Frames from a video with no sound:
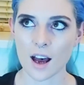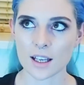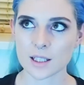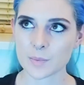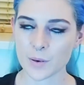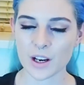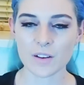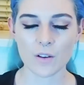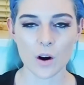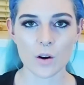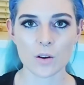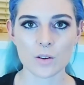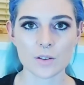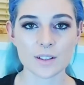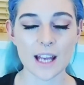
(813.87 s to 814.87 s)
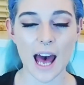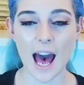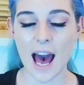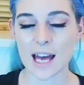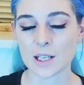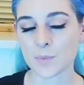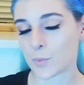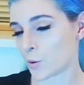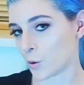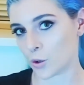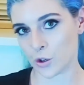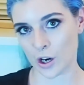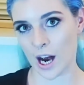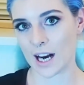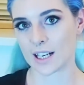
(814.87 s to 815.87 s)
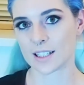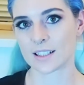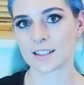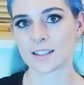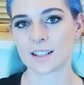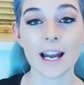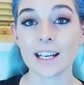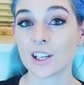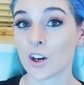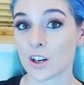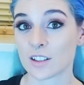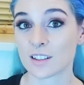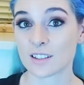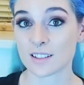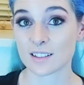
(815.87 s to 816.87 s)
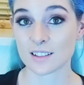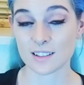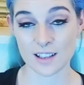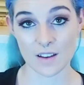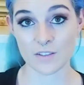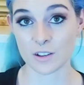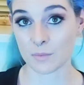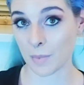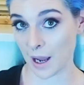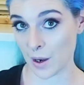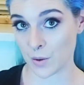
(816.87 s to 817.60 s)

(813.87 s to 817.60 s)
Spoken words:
spring rolls and prawn crackers, and it costs £7.